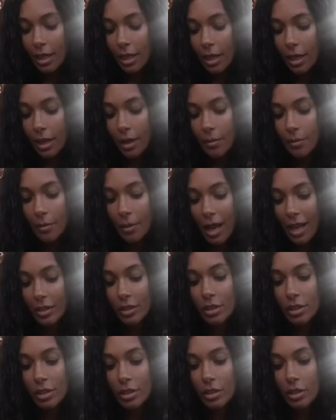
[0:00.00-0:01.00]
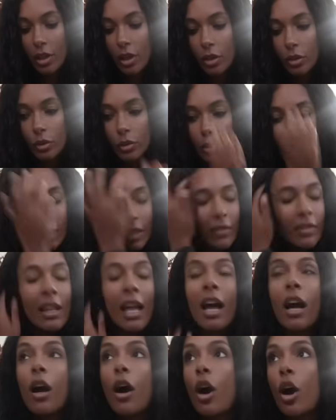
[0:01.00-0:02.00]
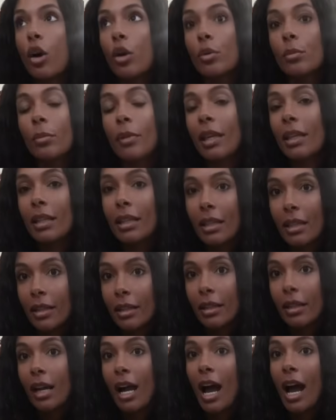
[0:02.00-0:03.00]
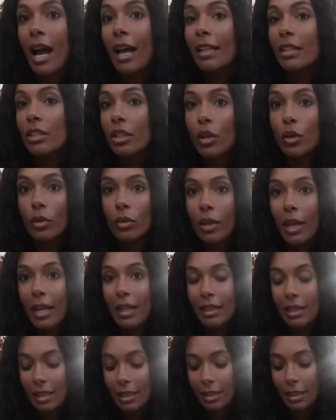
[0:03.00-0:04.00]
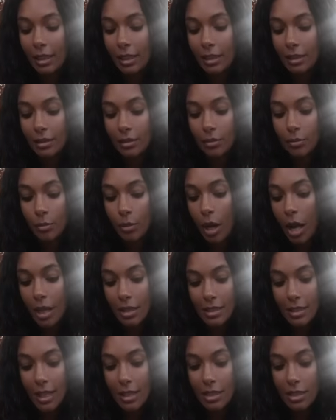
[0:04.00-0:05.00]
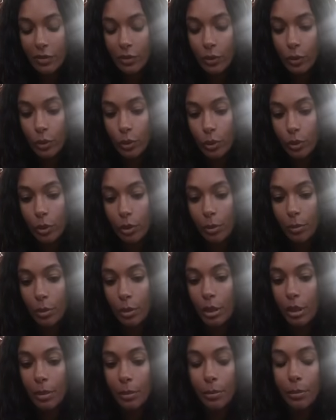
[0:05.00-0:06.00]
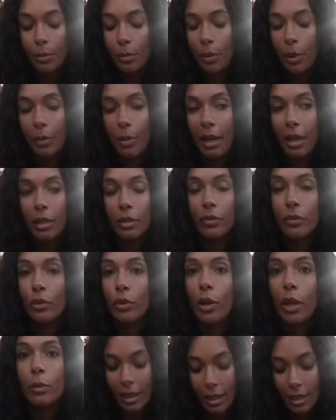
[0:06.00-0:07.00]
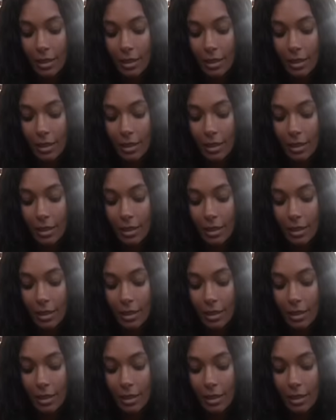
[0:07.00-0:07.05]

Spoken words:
I just don't, even at home, like here, I don't like eating processed food or pre-prepared food.